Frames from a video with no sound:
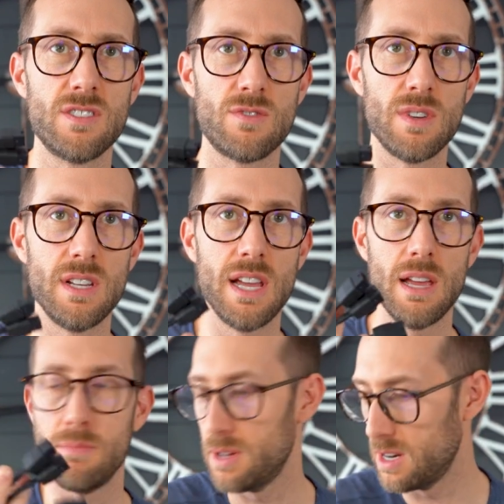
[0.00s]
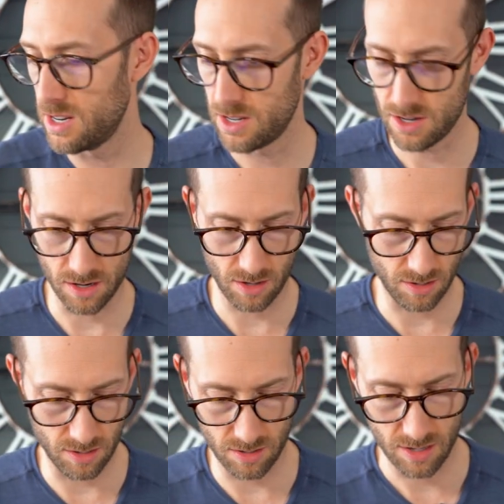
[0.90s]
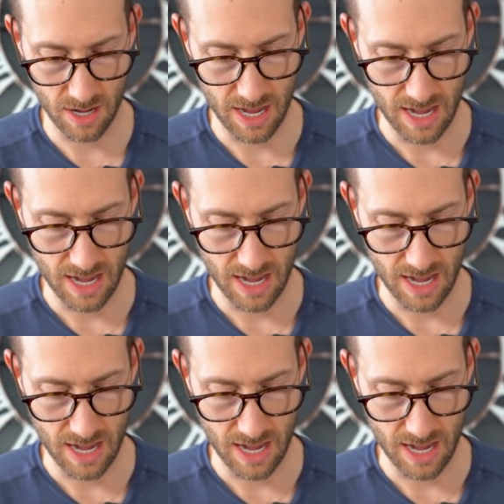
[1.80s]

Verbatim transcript: Three eight pin dongle.